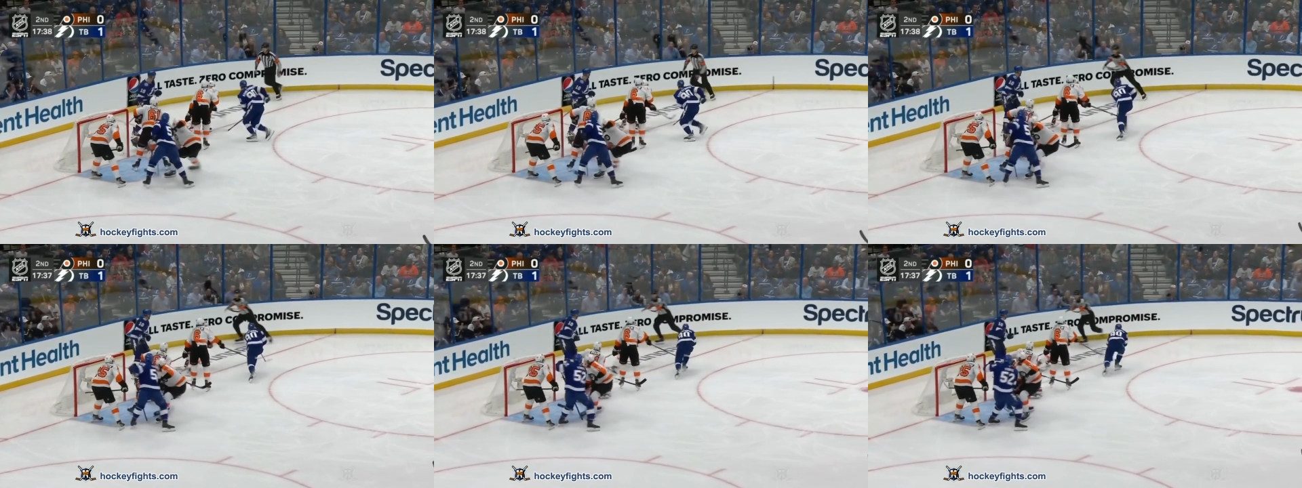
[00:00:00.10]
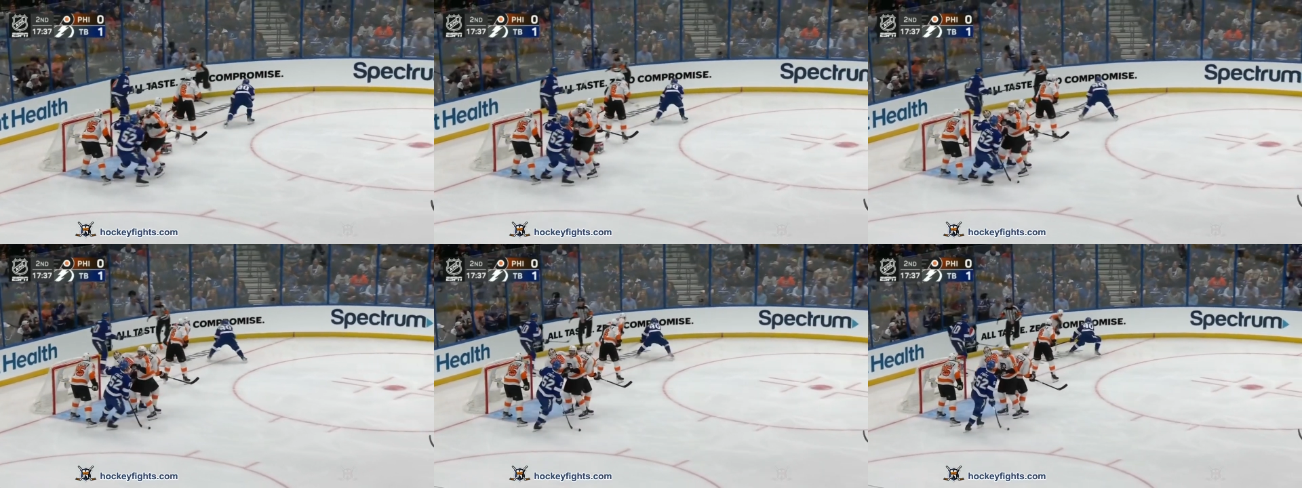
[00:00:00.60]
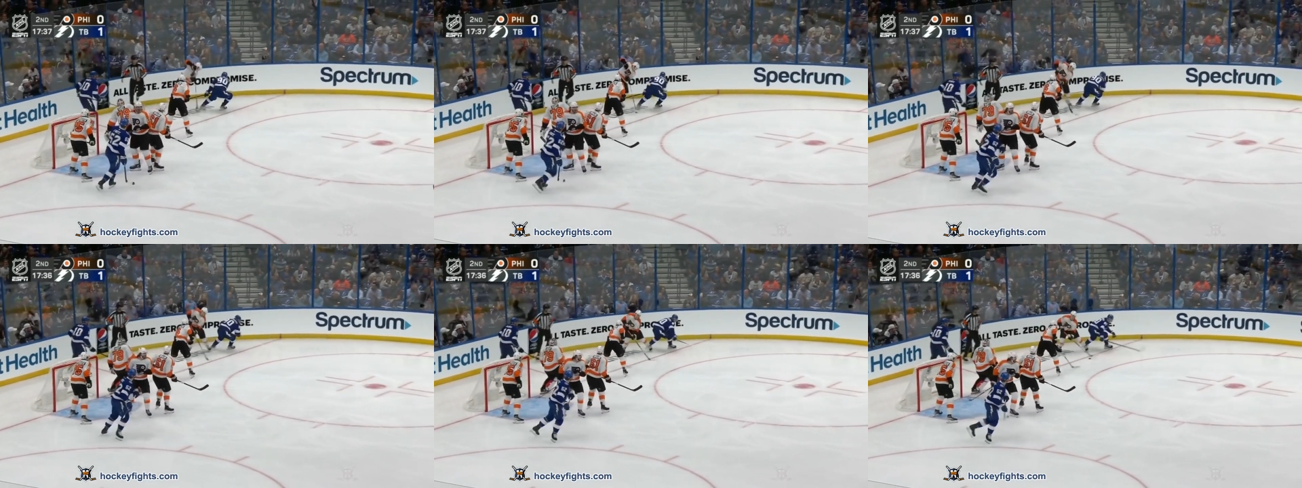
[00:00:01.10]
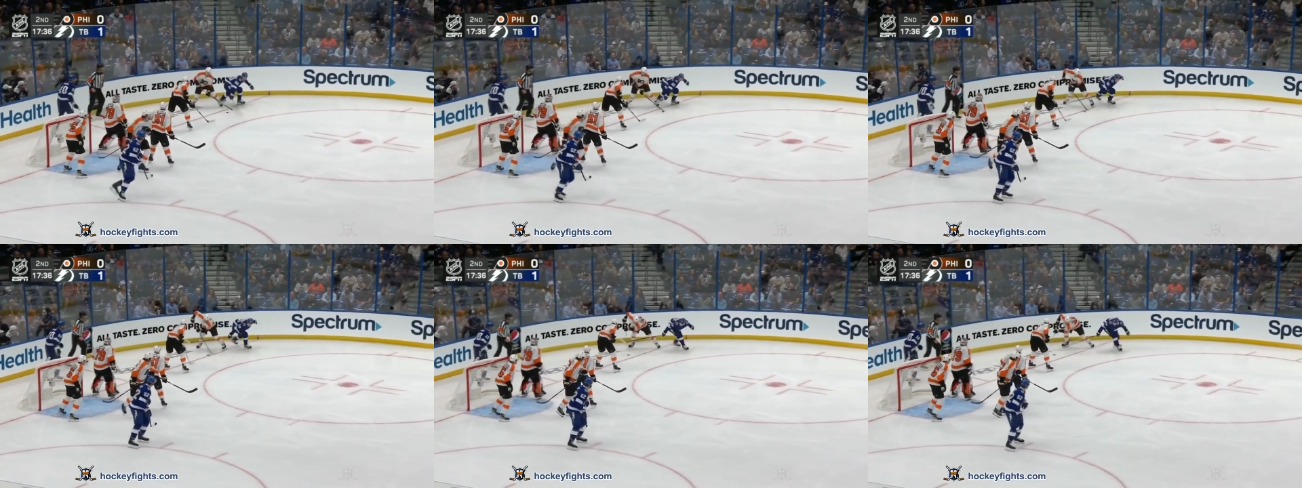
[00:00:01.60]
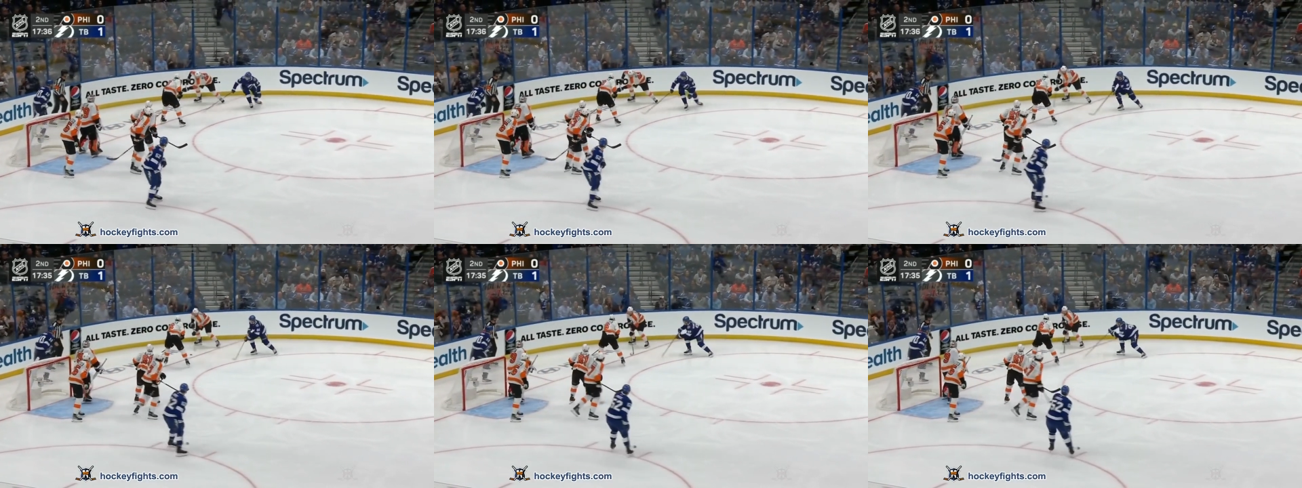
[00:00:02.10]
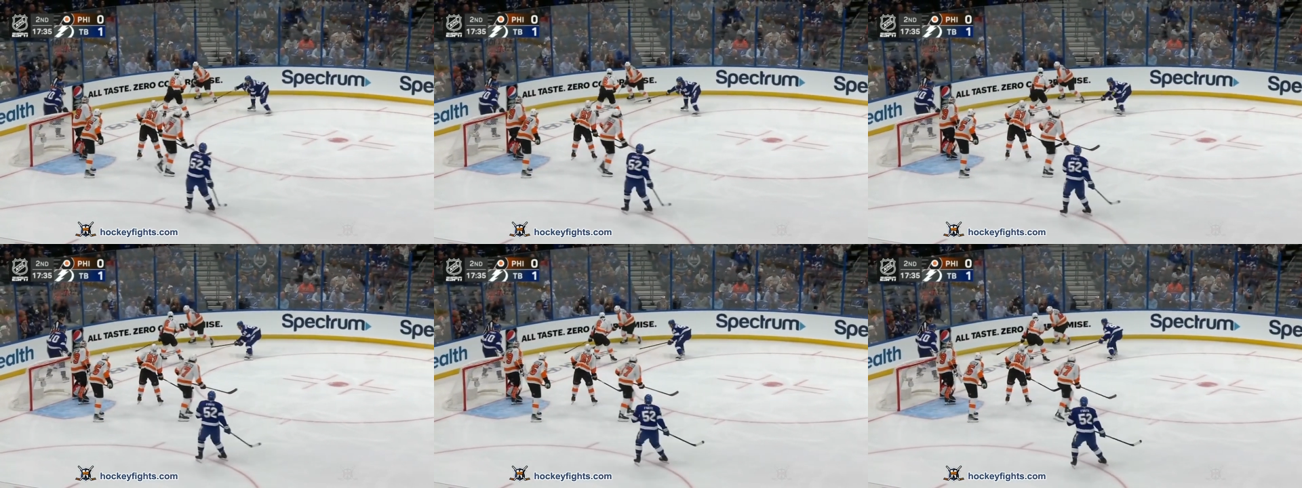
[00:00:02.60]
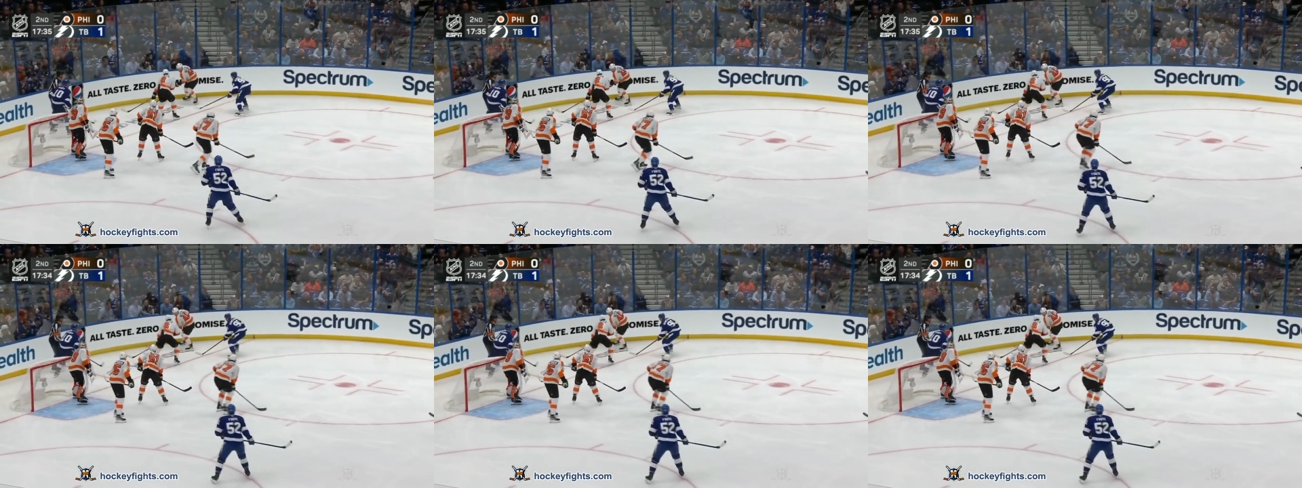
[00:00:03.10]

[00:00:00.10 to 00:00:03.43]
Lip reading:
(no speaker visible)